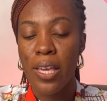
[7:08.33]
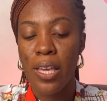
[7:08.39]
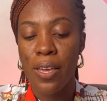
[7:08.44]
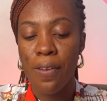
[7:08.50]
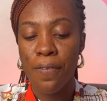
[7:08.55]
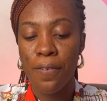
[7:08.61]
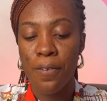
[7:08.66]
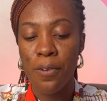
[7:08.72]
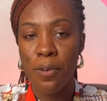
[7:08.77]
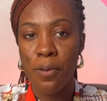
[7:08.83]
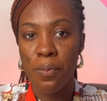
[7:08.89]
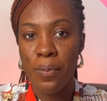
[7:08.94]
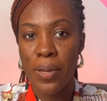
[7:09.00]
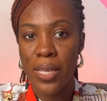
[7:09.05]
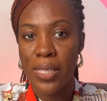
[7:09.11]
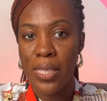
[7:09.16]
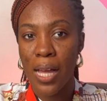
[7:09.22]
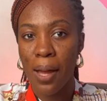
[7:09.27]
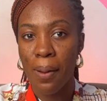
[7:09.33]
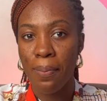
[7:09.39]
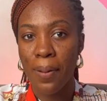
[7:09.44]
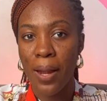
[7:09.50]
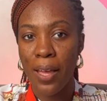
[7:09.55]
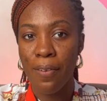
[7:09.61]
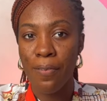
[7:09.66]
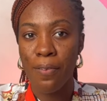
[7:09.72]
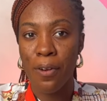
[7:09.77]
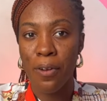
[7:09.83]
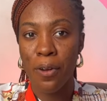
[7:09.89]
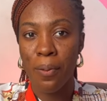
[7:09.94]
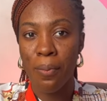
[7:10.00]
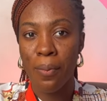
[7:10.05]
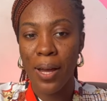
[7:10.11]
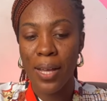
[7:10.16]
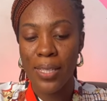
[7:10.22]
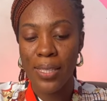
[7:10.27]
If you miss applying for
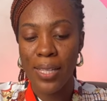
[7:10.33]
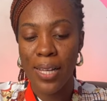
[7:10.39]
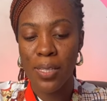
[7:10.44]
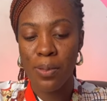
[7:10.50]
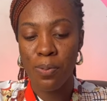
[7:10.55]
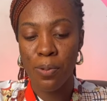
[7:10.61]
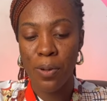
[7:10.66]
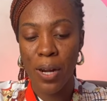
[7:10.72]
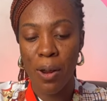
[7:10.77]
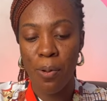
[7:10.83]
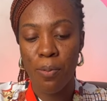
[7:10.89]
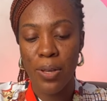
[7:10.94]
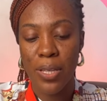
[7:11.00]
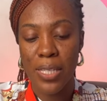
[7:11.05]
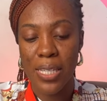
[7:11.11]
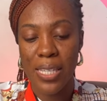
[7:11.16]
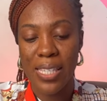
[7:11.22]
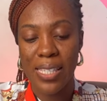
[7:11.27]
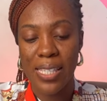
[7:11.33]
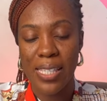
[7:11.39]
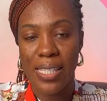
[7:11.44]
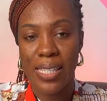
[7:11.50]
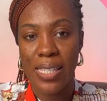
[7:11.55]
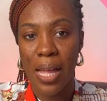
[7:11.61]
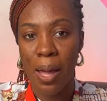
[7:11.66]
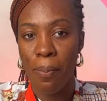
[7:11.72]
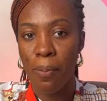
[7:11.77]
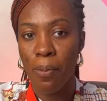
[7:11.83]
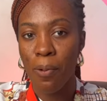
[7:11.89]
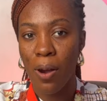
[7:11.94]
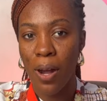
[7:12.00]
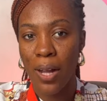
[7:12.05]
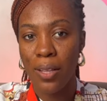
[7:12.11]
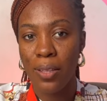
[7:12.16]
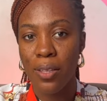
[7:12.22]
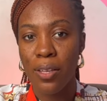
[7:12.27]
your master's program, which is the step
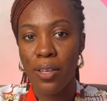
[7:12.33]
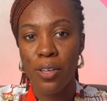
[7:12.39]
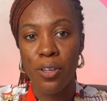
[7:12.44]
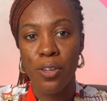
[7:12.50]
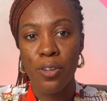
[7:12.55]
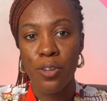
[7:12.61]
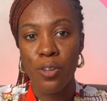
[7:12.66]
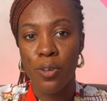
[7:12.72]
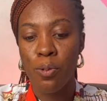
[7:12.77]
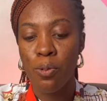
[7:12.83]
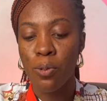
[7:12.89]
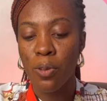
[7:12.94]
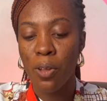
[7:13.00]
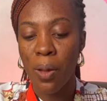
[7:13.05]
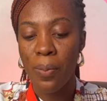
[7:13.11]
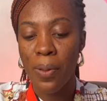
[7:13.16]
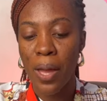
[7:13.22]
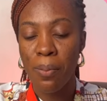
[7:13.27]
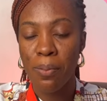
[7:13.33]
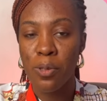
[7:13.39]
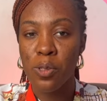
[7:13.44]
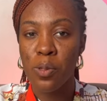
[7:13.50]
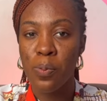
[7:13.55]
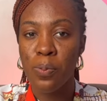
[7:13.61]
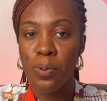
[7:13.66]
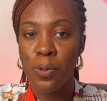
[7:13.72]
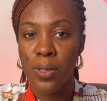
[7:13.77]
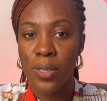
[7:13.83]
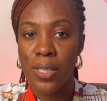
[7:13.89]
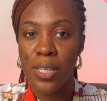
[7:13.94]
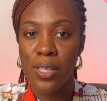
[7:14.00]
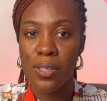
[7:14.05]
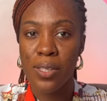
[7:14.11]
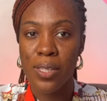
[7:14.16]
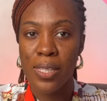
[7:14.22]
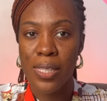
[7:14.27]
1, you will not be able to
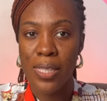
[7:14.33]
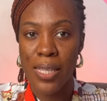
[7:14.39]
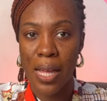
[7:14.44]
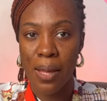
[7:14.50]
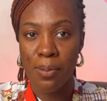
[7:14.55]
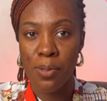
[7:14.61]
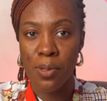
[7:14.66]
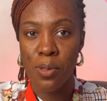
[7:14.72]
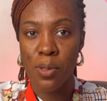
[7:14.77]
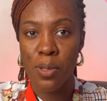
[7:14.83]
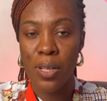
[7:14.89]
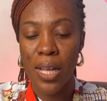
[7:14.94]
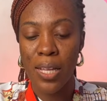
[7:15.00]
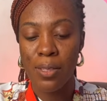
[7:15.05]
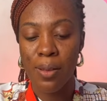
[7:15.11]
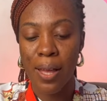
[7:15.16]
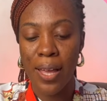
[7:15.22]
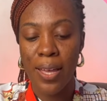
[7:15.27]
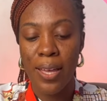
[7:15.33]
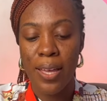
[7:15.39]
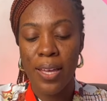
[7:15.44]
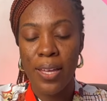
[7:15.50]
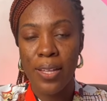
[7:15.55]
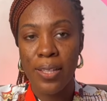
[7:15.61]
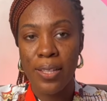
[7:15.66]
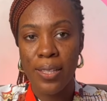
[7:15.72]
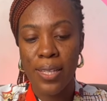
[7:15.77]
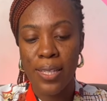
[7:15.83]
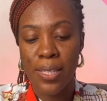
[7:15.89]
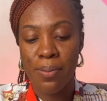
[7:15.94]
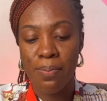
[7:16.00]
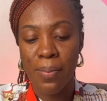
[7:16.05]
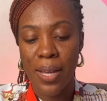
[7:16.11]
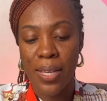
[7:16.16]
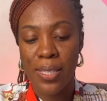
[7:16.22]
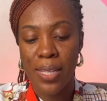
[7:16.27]
proceed to the step 2. So that's why
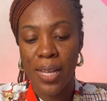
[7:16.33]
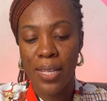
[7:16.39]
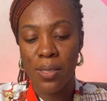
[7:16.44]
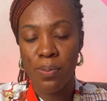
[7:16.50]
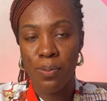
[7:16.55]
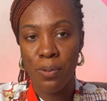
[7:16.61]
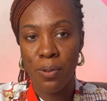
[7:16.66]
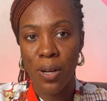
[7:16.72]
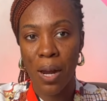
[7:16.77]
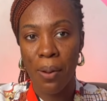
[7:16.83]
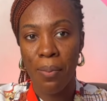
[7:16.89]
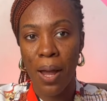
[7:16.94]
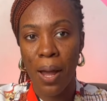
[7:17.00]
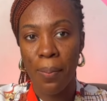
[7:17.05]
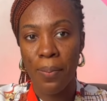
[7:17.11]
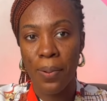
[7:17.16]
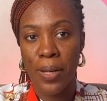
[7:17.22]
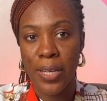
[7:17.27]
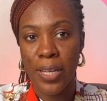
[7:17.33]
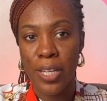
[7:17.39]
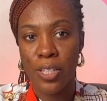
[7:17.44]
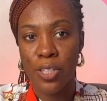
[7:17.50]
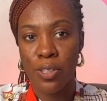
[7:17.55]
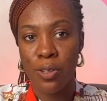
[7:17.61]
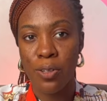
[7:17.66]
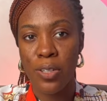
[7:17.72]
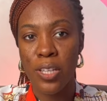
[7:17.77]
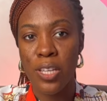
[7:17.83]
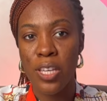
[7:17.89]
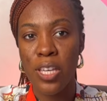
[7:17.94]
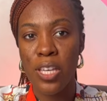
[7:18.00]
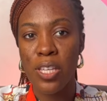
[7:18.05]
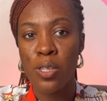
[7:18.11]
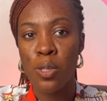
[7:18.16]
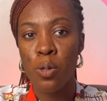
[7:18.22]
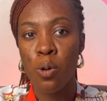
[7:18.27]
this master's program application
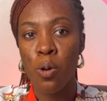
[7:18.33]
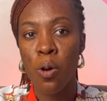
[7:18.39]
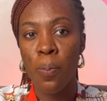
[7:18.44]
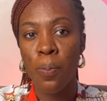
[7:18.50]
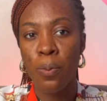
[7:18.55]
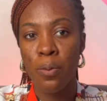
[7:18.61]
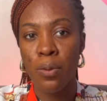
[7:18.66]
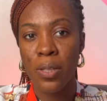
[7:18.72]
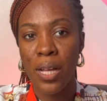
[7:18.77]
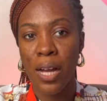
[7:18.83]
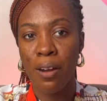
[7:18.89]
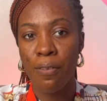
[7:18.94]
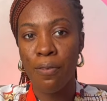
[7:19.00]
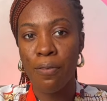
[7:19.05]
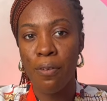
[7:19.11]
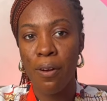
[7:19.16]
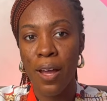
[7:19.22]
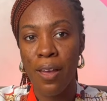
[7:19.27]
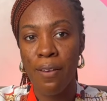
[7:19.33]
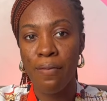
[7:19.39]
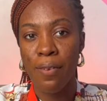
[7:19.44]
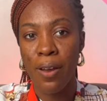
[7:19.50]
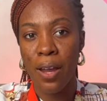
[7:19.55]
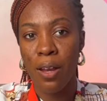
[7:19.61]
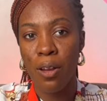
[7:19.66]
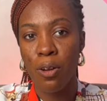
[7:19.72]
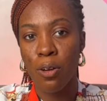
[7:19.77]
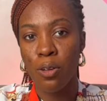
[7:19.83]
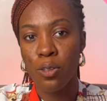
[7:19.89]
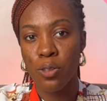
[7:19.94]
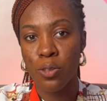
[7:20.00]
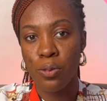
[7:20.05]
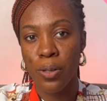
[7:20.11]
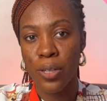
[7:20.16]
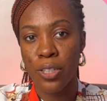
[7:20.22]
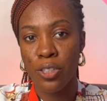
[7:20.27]
is open now for a very long
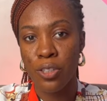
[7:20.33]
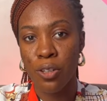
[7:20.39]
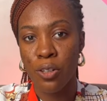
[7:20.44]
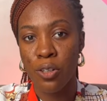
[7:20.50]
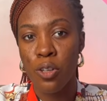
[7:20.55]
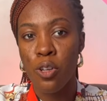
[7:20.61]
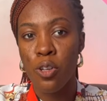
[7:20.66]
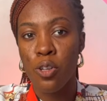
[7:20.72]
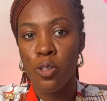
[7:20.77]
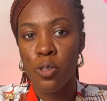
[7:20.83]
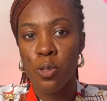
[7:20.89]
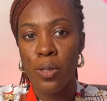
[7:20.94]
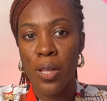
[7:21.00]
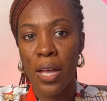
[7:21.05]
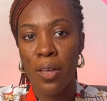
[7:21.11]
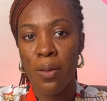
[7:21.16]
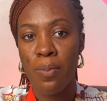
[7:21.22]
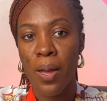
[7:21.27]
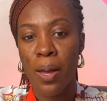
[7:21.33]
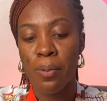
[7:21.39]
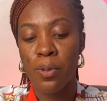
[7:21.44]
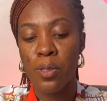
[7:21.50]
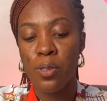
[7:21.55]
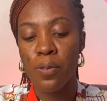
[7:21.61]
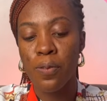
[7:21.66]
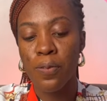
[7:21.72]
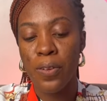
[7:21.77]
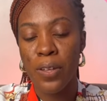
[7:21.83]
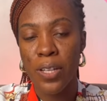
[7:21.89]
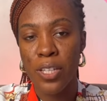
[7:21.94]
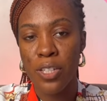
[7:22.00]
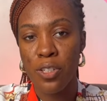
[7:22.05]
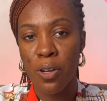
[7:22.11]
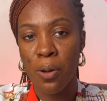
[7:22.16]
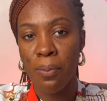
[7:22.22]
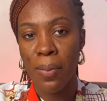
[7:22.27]
duration, so that you'll be able to
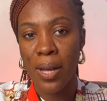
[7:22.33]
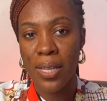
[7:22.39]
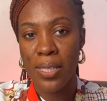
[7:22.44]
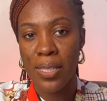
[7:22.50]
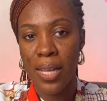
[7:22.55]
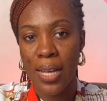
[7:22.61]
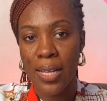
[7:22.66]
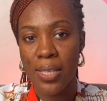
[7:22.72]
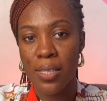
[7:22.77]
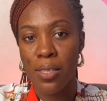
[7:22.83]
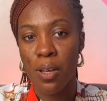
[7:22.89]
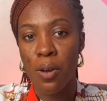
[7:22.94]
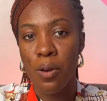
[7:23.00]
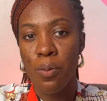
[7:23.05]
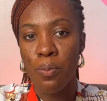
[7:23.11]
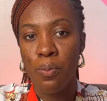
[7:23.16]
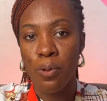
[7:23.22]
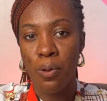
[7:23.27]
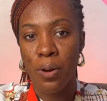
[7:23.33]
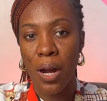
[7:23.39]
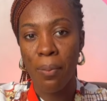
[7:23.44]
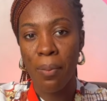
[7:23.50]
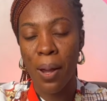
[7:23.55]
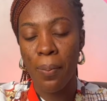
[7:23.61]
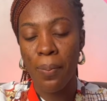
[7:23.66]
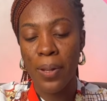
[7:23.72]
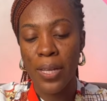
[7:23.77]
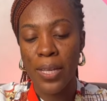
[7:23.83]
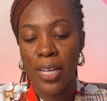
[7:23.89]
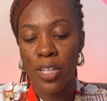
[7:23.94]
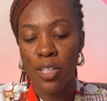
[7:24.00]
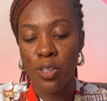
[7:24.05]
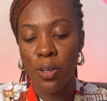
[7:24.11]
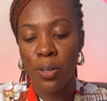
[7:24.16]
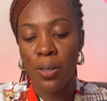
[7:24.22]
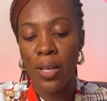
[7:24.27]
finish your master's program
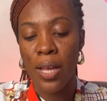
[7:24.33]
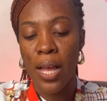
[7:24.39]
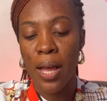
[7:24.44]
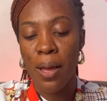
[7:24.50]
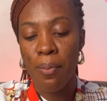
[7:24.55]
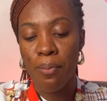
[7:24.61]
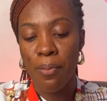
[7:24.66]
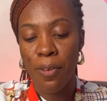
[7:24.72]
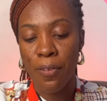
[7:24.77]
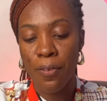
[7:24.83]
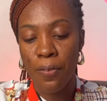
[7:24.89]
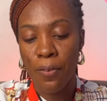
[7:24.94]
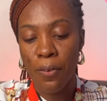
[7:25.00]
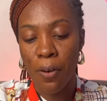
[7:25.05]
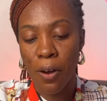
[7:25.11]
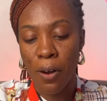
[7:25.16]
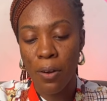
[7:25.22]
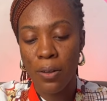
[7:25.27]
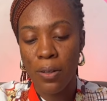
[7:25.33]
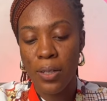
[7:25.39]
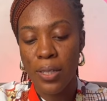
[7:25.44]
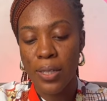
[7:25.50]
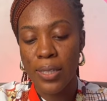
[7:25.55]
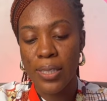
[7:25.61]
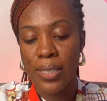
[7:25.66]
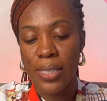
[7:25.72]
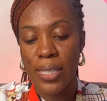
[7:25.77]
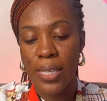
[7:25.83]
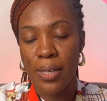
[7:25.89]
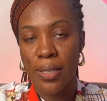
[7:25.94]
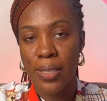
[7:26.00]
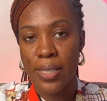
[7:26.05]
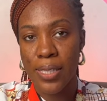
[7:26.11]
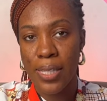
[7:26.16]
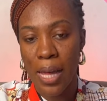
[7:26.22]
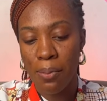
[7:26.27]
application before the
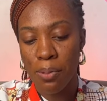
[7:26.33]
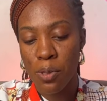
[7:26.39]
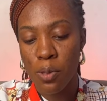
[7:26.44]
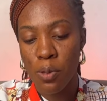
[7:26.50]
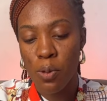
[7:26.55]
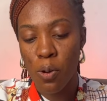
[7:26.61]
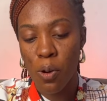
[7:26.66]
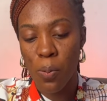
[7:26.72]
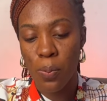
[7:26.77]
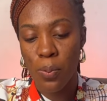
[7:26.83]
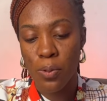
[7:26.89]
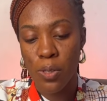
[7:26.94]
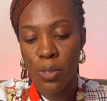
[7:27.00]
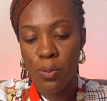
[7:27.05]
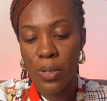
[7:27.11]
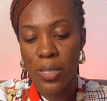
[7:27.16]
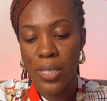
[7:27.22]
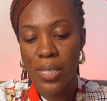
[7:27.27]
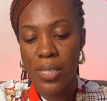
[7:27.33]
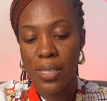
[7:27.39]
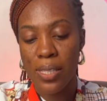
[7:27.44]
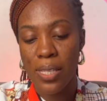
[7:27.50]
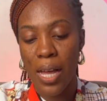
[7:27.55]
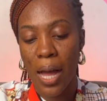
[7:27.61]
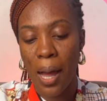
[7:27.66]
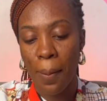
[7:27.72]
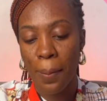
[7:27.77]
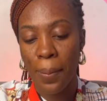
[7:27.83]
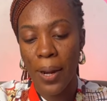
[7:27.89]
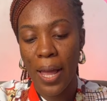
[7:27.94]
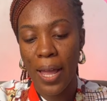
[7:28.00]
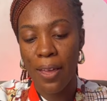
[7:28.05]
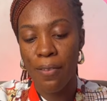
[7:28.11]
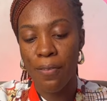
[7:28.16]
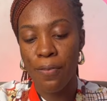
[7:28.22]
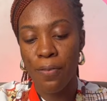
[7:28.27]
step 2 opens, which is
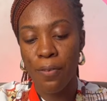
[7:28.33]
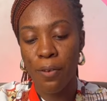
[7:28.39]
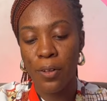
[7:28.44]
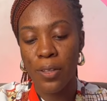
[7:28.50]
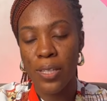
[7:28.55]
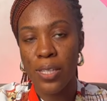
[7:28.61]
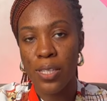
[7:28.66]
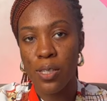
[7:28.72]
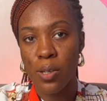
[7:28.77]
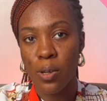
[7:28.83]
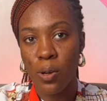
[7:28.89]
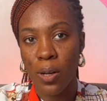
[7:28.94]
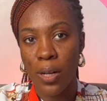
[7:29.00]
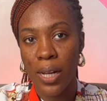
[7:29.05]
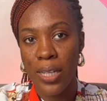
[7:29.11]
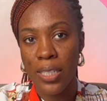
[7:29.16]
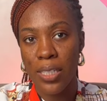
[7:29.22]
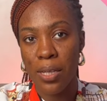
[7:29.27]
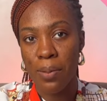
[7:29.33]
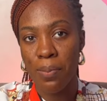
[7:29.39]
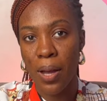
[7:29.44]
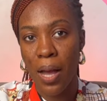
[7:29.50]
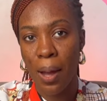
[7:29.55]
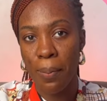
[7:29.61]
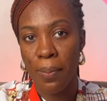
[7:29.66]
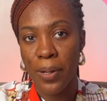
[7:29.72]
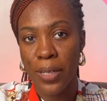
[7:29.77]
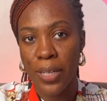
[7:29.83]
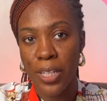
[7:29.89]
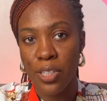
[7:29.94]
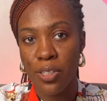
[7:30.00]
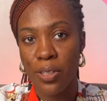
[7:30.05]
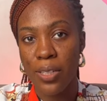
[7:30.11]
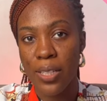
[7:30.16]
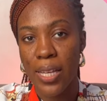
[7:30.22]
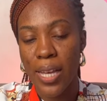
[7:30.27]
applying for the scholarship
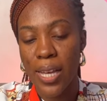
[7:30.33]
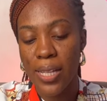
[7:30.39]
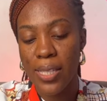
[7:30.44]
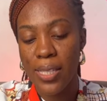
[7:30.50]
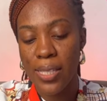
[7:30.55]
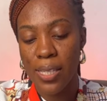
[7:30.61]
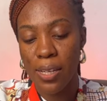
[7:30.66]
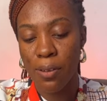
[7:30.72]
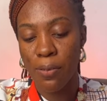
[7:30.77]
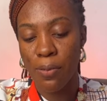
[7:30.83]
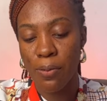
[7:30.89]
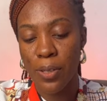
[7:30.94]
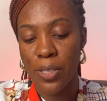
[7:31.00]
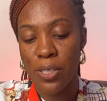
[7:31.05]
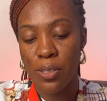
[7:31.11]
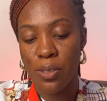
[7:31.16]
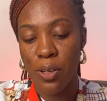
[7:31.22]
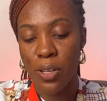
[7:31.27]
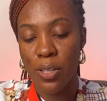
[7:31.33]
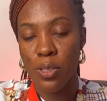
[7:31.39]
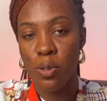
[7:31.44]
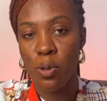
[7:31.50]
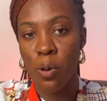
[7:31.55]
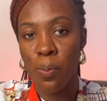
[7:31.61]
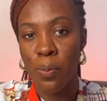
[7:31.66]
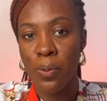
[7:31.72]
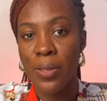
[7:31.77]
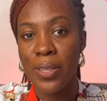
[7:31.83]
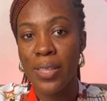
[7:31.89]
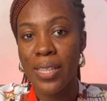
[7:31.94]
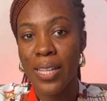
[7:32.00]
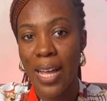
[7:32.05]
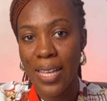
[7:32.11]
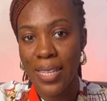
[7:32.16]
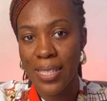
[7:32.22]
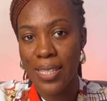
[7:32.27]
application itself, which is going to open
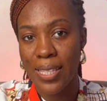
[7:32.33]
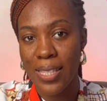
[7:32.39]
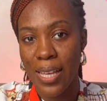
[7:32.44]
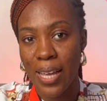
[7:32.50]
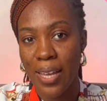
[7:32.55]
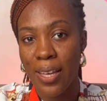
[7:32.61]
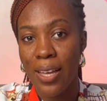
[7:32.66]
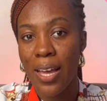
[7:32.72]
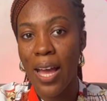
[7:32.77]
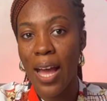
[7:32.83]
next year.